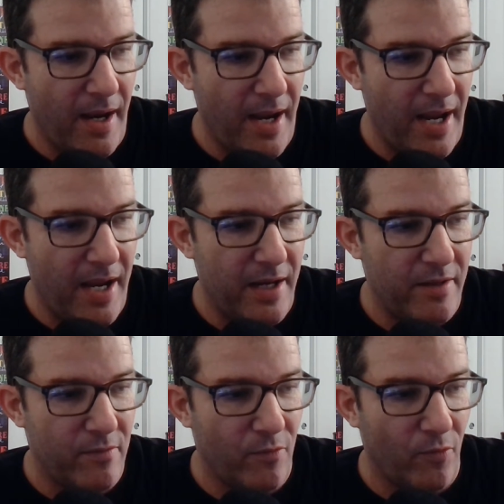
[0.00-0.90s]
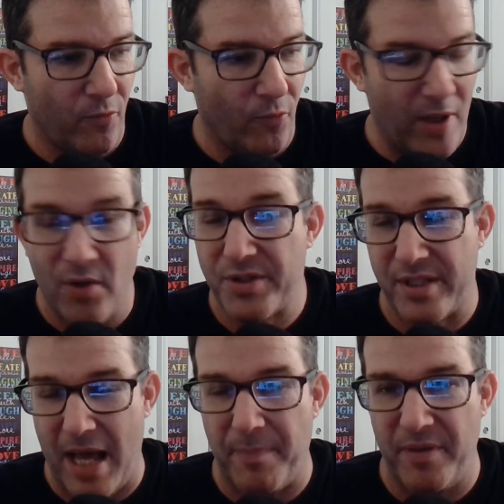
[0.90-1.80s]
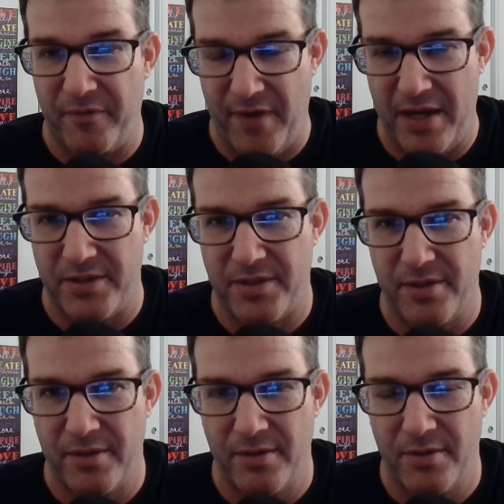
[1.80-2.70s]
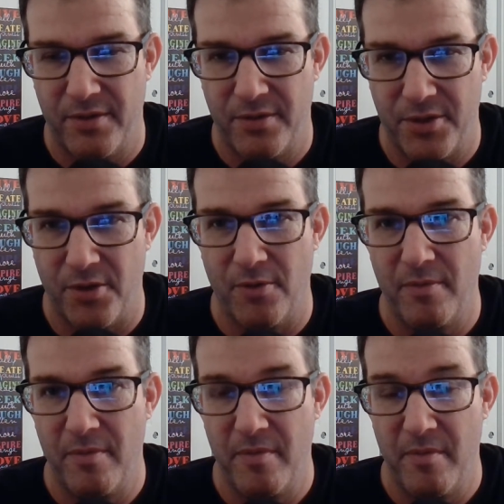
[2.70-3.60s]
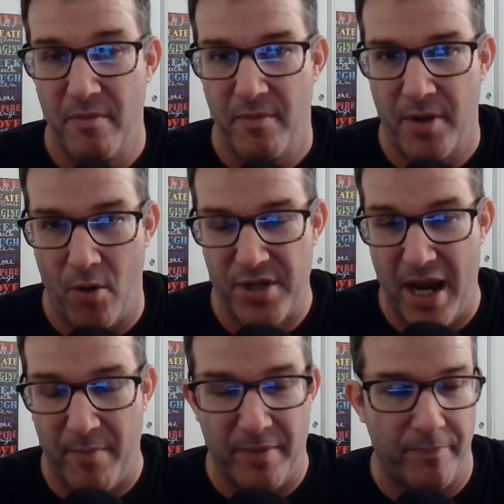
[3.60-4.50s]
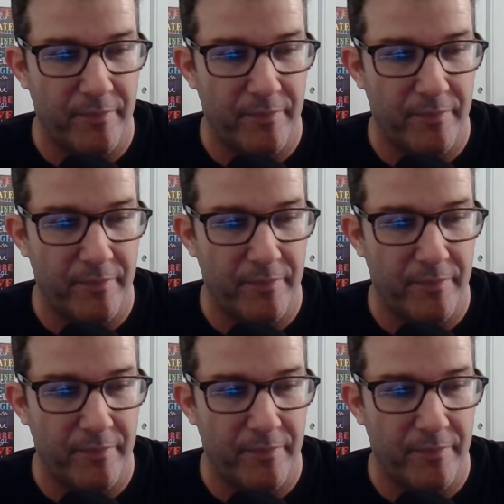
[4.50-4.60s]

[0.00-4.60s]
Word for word: a real slap in the face to Coach Hammon